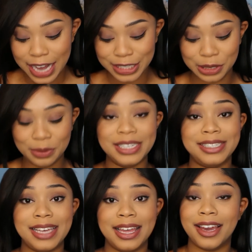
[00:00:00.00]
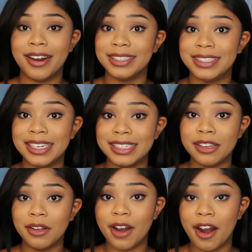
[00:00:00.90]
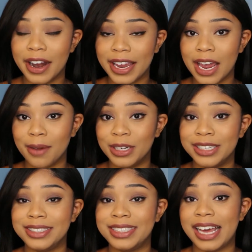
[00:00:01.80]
I do want to say there are DSLR cameras